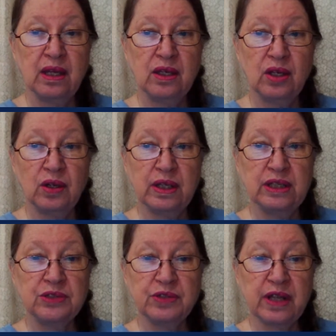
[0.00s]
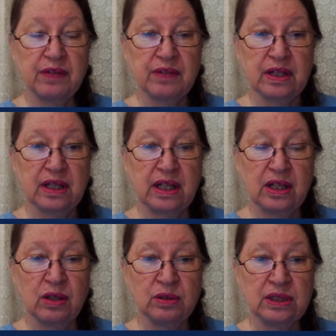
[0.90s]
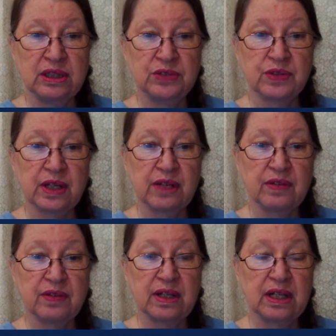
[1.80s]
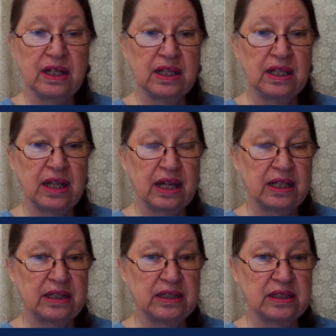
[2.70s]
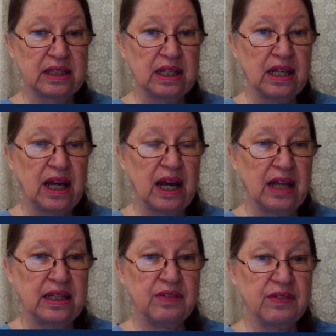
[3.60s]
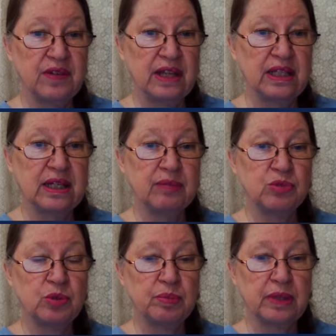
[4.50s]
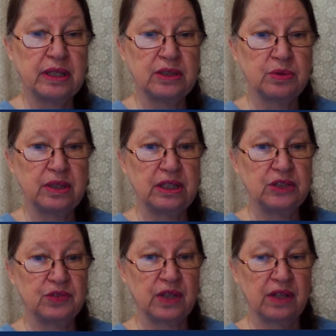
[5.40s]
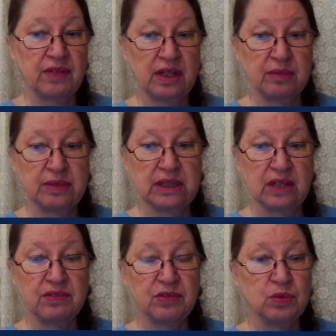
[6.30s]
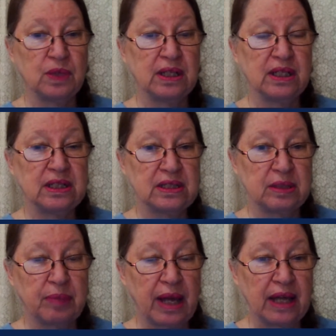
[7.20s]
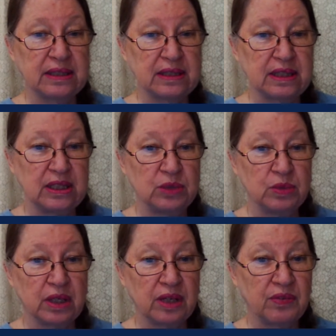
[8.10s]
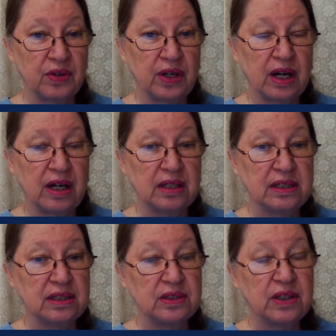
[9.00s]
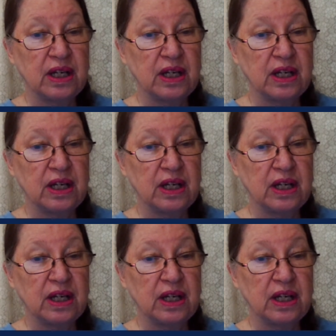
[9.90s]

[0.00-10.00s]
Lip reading: He's forgiven. He knows he's forgiven. He has, I think, finally come to a place where he's forgiven himself for what is the past, and he's working very hard to